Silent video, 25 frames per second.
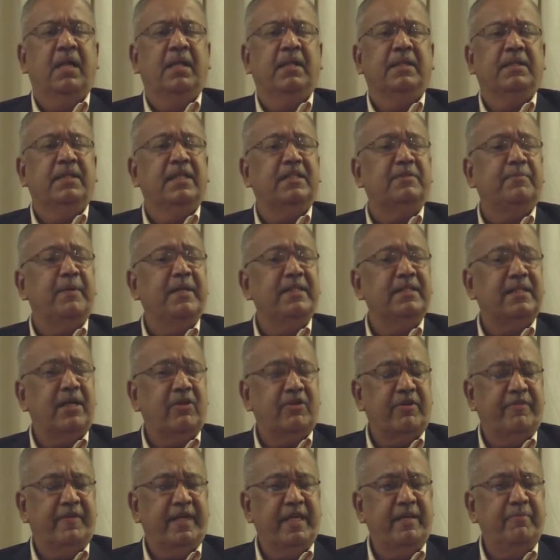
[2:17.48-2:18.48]
This brings
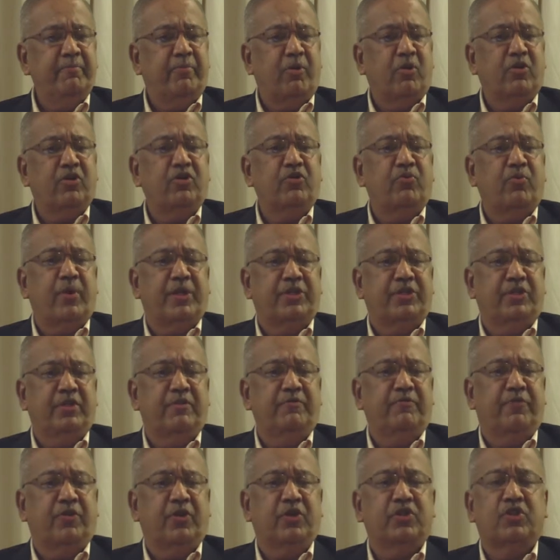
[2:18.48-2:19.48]
out a very important question
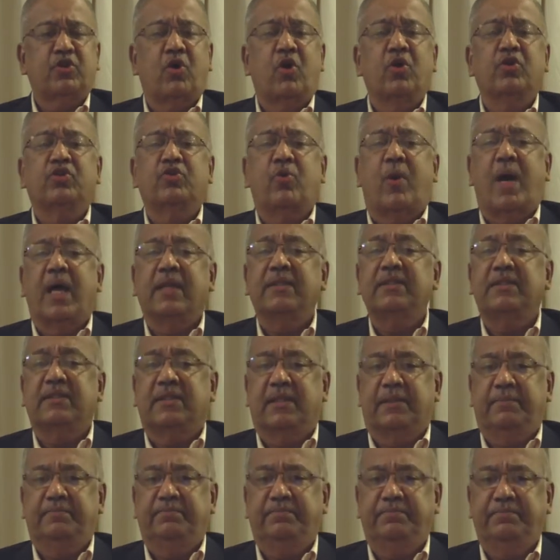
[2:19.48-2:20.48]
for us all to
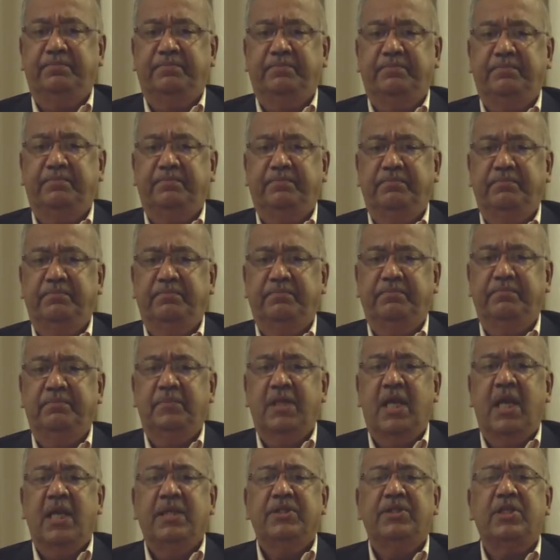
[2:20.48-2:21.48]
answer.
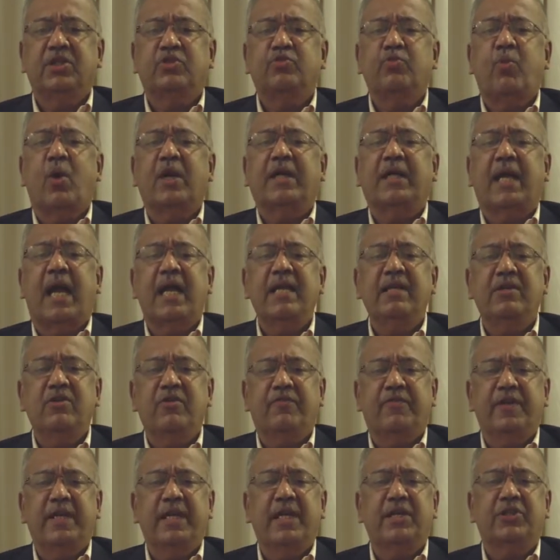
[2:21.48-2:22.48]
Just what kind
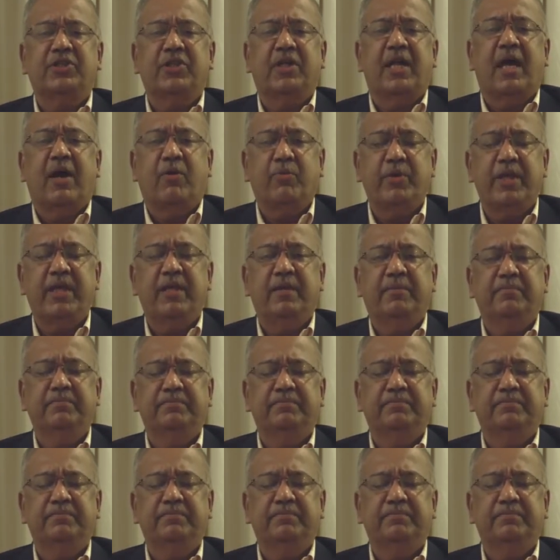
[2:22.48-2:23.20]
of a nation are we?